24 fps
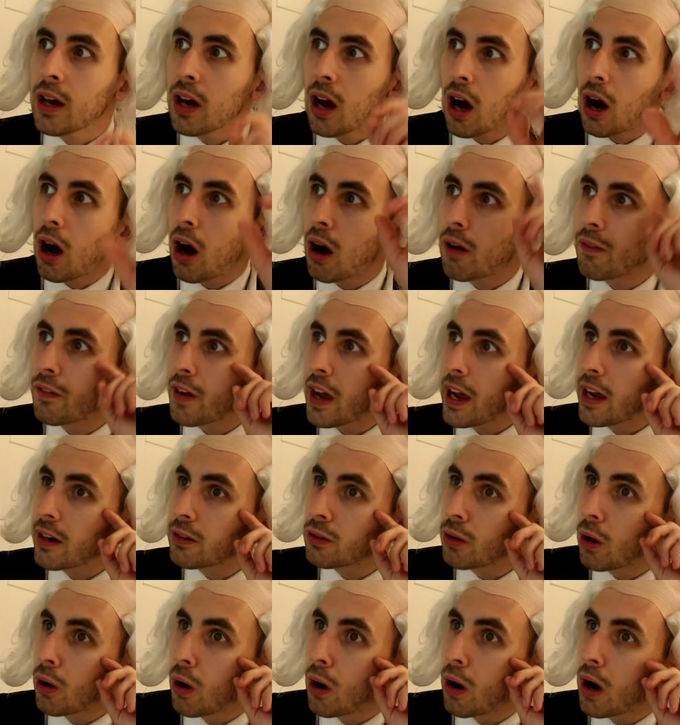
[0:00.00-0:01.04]
of a
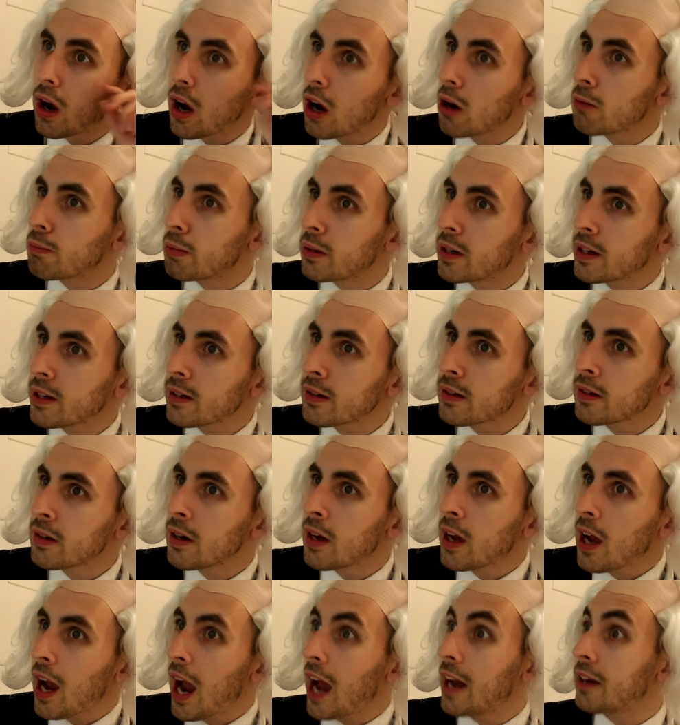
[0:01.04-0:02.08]
door opening
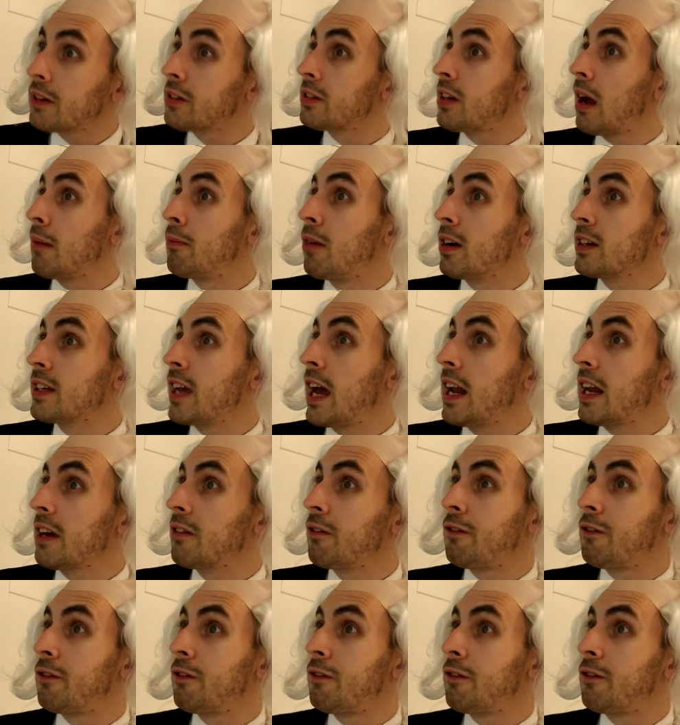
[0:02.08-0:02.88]
and someone yelling,